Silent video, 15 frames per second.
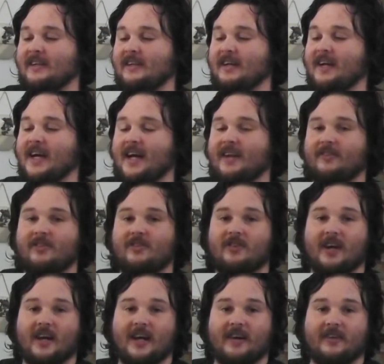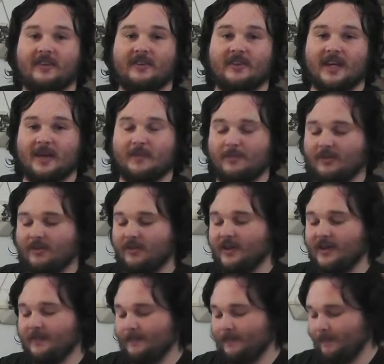I had to check out the DM
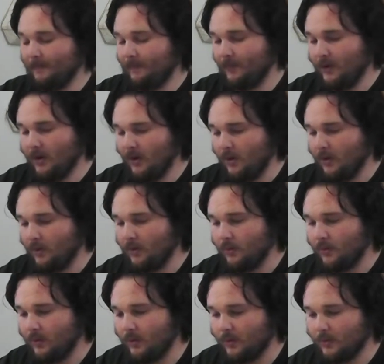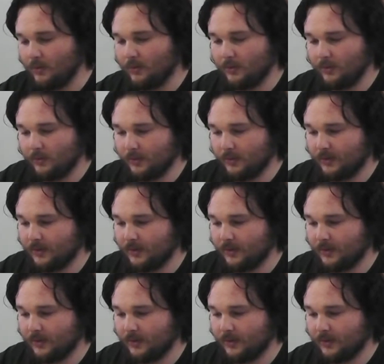screen. Whoa!